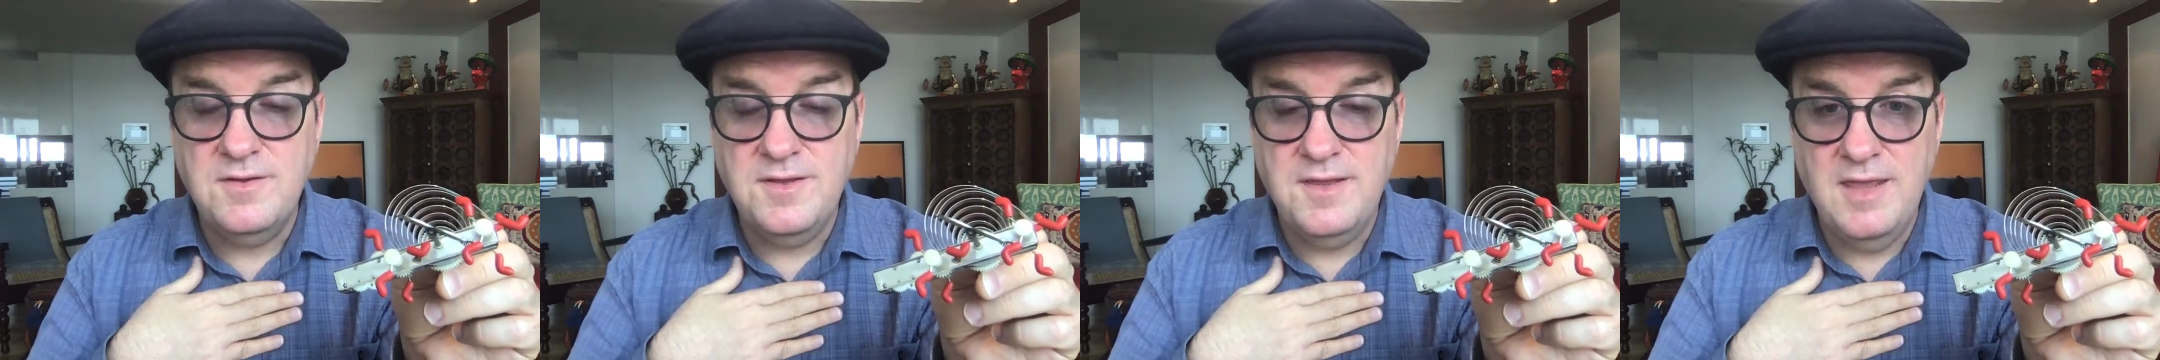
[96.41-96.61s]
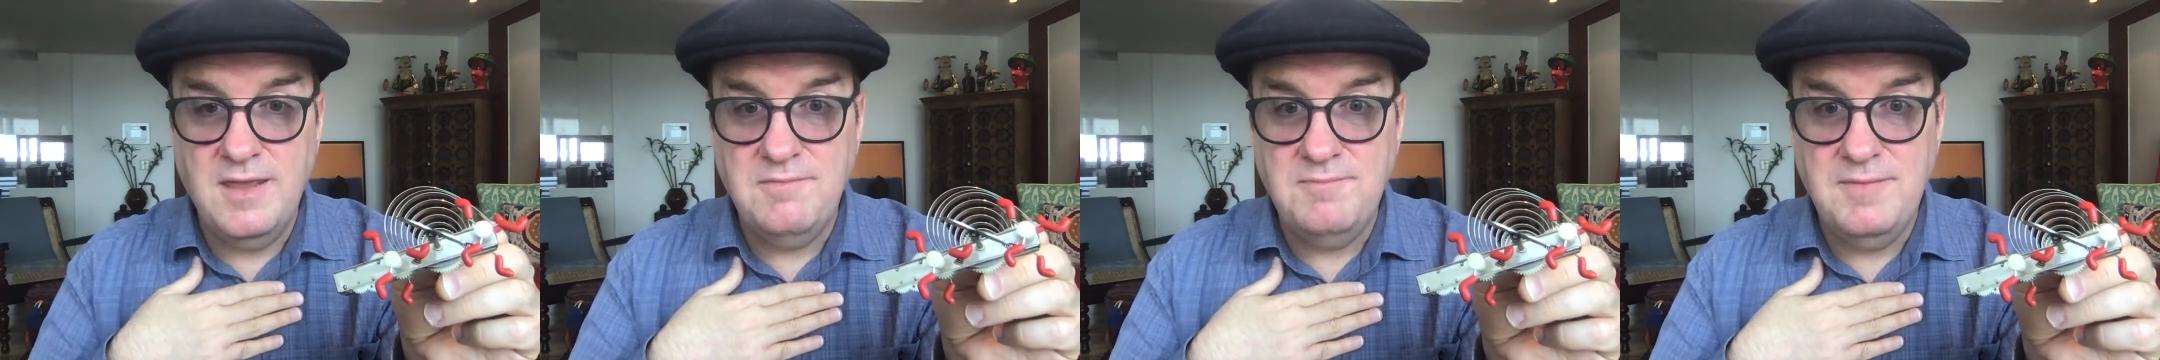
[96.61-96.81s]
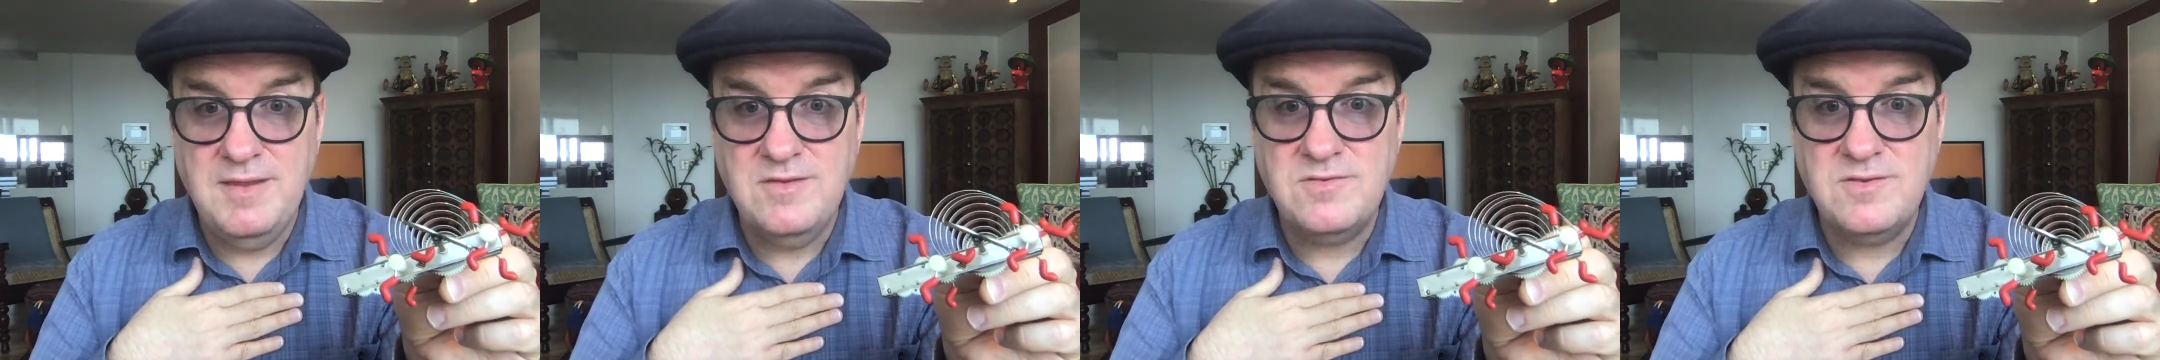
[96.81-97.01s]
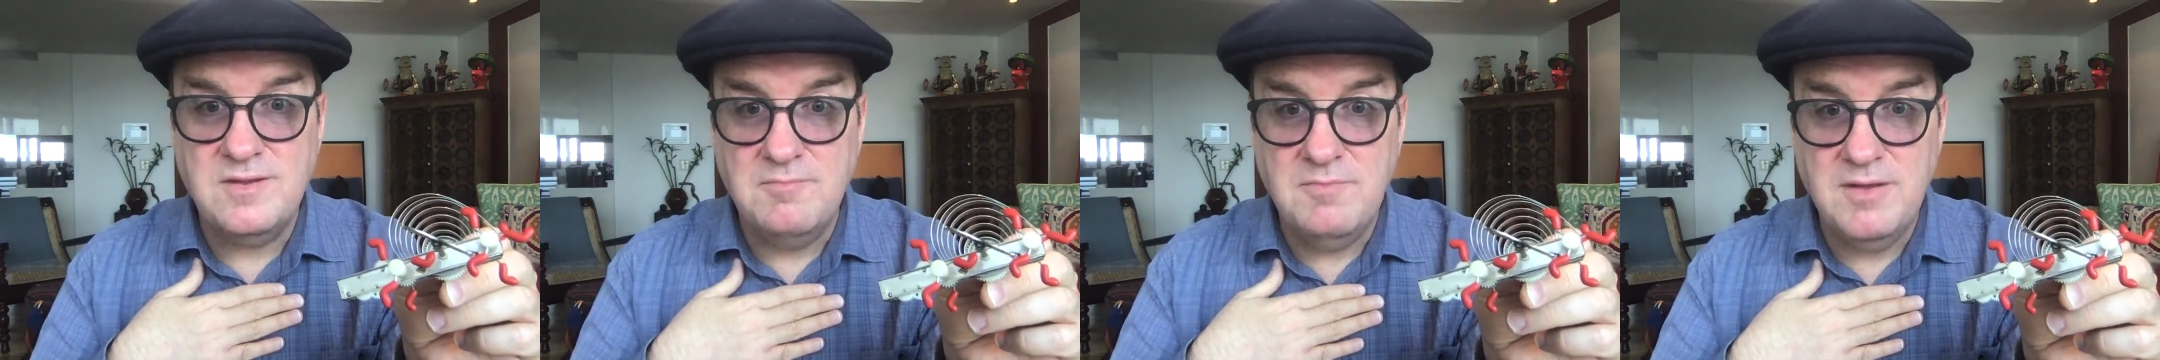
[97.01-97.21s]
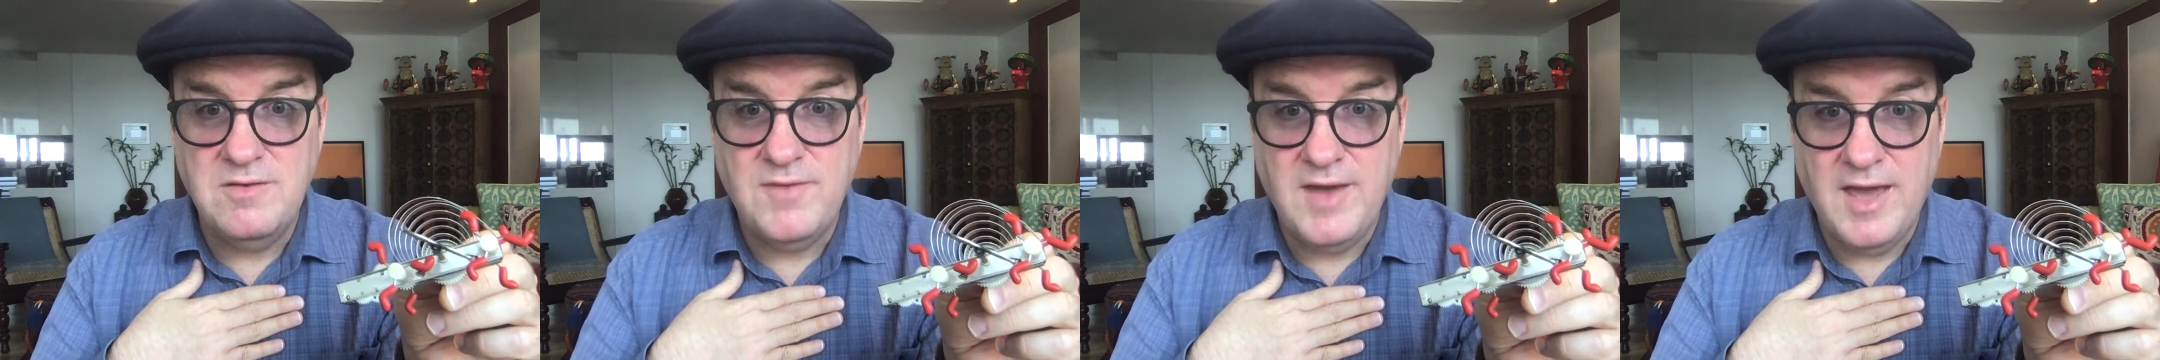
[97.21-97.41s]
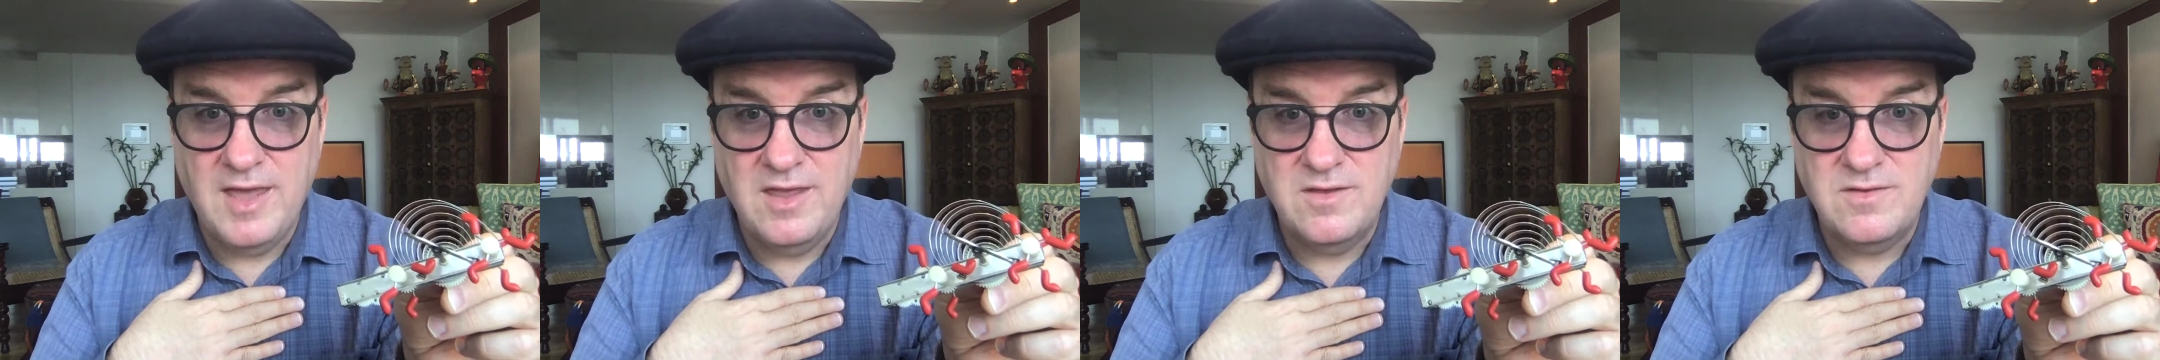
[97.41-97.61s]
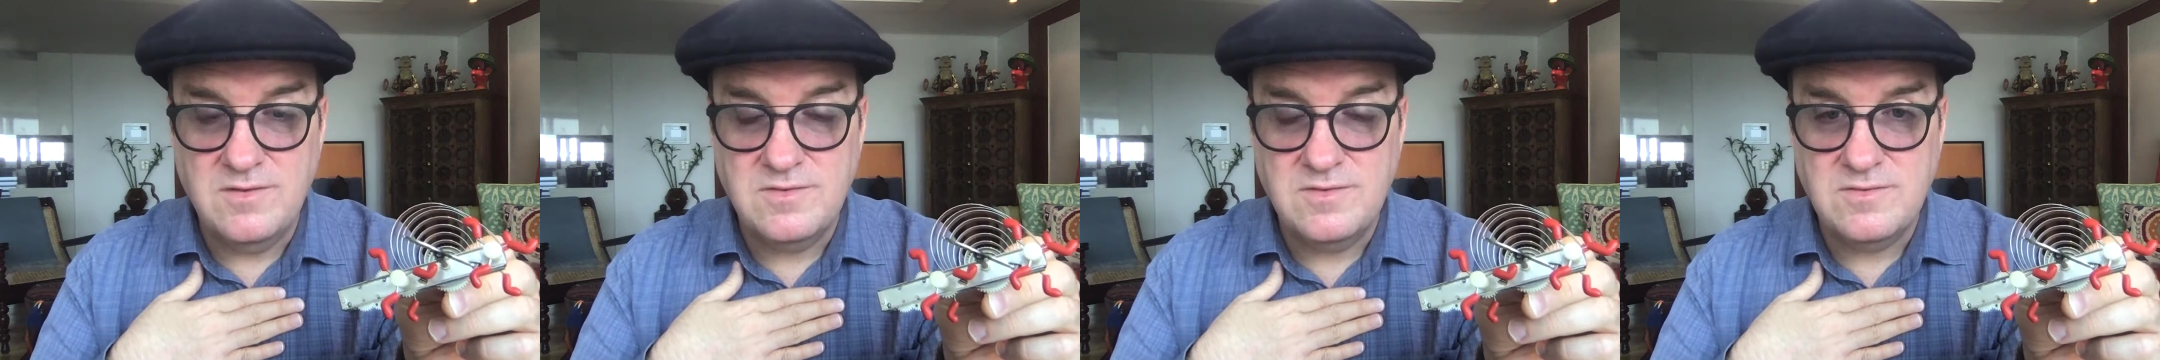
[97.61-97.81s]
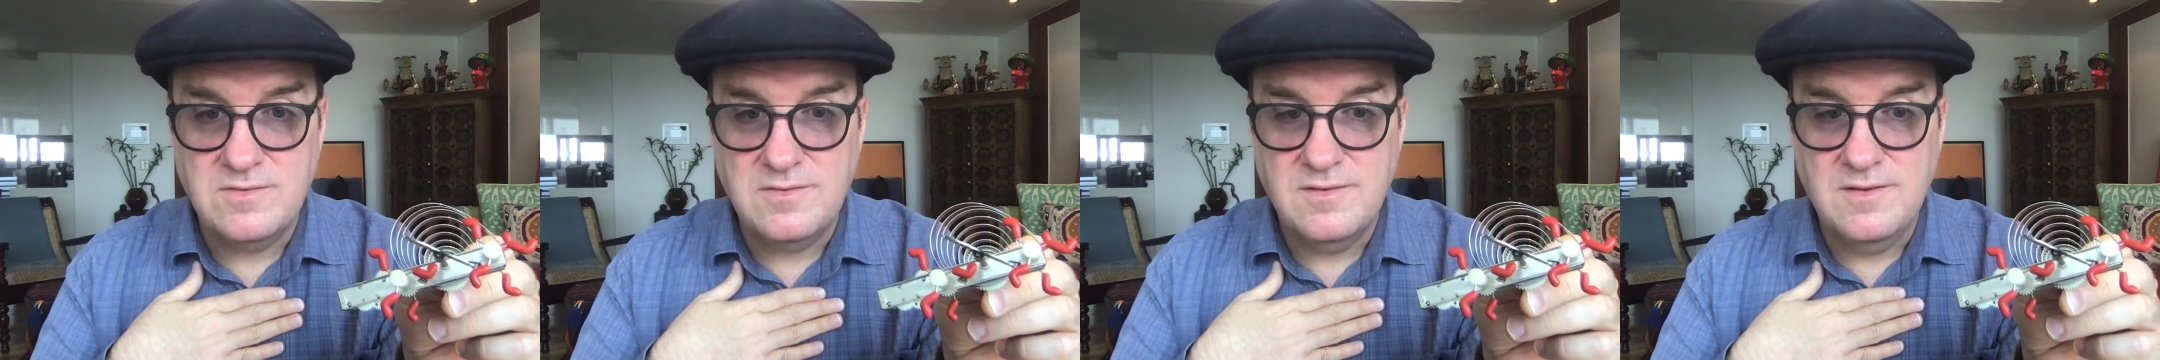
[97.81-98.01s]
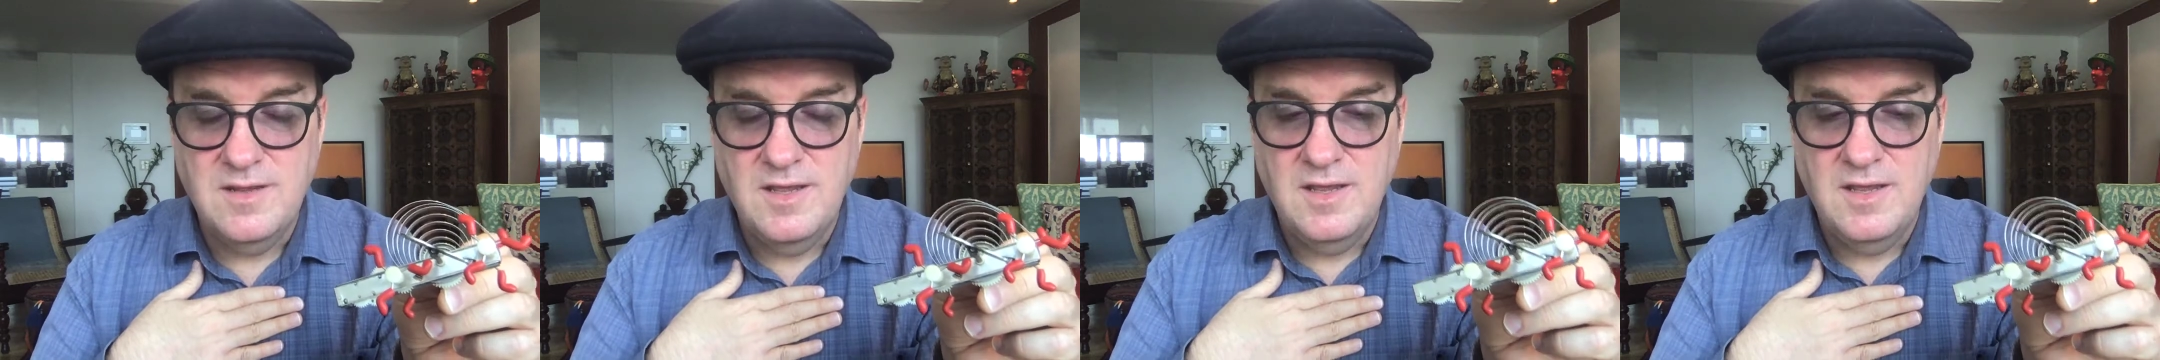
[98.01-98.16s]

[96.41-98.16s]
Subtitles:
gave me some advice.